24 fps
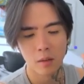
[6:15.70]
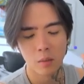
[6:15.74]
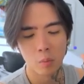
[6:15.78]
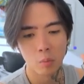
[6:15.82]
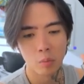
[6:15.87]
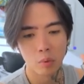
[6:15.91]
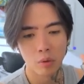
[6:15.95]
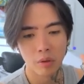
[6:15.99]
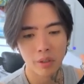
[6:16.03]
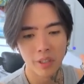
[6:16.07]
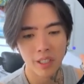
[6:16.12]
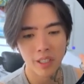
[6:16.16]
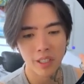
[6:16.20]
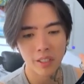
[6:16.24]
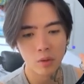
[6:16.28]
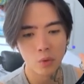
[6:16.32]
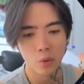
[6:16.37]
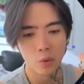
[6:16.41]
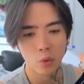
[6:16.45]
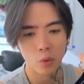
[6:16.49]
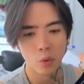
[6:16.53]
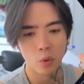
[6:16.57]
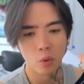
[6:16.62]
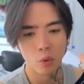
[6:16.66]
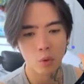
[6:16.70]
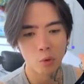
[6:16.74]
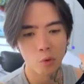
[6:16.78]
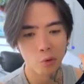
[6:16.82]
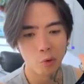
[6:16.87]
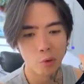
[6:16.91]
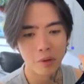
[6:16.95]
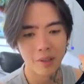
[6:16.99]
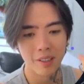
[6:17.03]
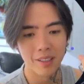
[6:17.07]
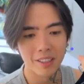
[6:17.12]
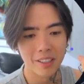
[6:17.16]
bring into
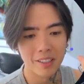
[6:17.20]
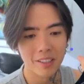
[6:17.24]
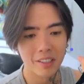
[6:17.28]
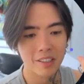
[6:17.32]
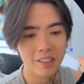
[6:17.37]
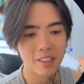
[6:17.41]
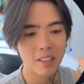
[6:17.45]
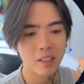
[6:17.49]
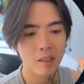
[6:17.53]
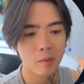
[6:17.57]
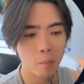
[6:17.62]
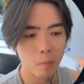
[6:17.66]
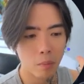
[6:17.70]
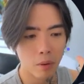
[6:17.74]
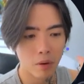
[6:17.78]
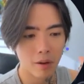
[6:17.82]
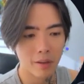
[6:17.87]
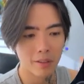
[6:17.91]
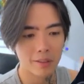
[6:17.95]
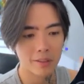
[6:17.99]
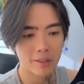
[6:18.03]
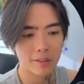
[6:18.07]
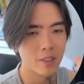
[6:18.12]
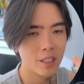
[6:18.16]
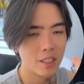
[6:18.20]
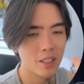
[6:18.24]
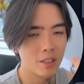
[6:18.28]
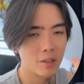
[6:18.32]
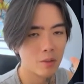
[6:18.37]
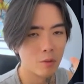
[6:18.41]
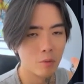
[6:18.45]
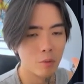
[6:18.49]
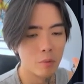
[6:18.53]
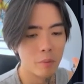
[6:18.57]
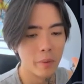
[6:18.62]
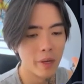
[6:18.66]
realistic plus,
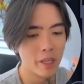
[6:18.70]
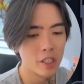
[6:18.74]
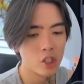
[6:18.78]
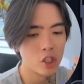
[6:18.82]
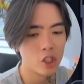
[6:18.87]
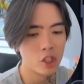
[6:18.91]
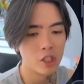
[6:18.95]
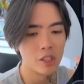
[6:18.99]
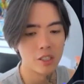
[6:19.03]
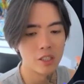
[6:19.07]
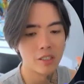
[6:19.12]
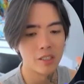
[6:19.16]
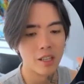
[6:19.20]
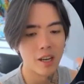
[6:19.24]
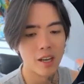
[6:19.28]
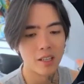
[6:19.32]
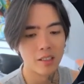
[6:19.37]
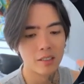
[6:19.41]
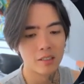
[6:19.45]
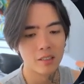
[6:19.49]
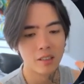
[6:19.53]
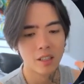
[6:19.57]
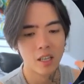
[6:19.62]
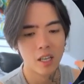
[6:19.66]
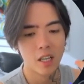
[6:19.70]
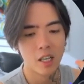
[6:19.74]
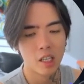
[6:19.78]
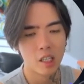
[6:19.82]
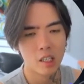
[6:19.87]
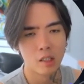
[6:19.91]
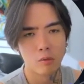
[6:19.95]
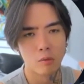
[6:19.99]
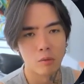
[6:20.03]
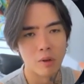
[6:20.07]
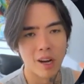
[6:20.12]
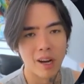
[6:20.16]
so we make sure that
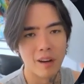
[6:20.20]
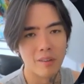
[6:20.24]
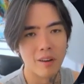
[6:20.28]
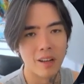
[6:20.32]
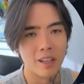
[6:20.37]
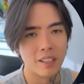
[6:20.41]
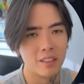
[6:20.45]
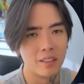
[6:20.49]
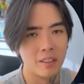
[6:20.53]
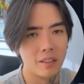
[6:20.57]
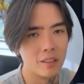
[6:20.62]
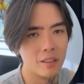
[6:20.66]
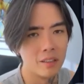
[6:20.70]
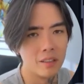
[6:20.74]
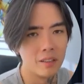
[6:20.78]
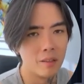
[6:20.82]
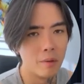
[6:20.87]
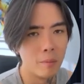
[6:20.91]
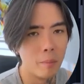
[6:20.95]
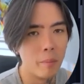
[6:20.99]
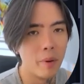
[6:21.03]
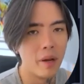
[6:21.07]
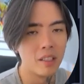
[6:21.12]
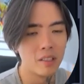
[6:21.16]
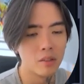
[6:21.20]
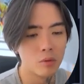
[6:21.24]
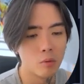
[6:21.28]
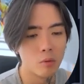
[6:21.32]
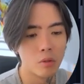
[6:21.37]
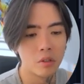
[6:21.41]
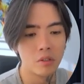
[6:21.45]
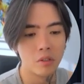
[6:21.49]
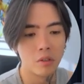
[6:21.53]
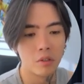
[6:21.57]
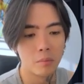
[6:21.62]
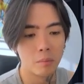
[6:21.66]
we have like the best
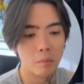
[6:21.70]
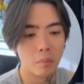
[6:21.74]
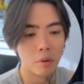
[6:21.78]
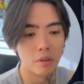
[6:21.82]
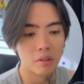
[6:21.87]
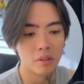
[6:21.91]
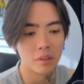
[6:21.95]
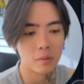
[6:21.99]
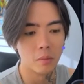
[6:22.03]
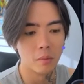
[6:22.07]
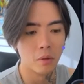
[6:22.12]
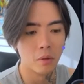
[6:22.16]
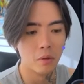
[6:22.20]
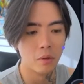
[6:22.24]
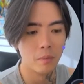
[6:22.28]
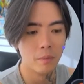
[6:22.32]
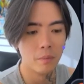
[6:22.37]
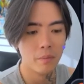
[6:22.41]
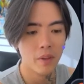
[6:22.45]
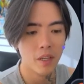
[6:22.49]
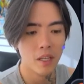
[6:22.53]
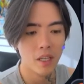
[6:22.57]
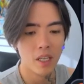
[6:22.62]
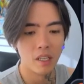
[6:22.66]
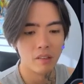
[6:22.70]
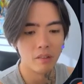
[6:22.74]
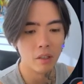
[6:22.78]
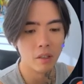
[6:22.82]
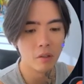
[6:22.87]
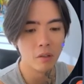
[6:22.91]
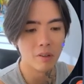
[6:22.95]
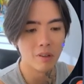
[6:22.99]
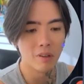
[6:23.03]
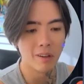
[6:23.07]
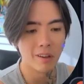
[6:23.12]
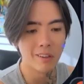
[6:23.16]
result possible. And then
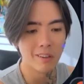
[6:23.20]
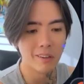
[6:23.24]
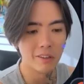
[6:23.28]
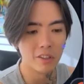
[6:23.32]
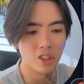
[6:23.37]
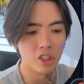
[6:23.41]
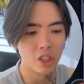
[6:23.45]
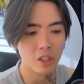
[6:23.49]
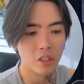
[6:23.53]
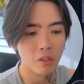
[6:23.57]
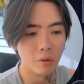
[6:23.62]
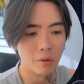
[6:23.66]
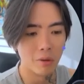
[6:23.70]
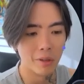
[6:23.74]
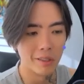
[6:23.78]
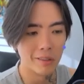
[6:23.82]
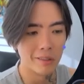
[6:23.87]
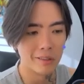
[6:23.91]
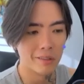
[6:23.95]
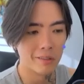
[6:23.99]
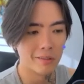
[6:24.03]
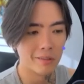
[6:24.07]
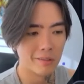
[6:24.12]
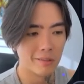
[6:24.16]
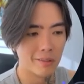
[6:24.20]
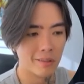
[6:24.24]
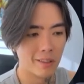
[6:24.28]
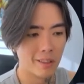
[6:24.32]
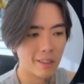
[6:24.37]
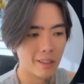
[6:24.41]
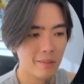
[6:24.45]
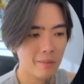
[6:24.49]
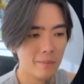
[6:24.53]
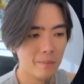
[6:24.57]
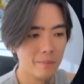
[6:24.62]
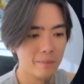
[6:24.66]
you click on generate. Okay.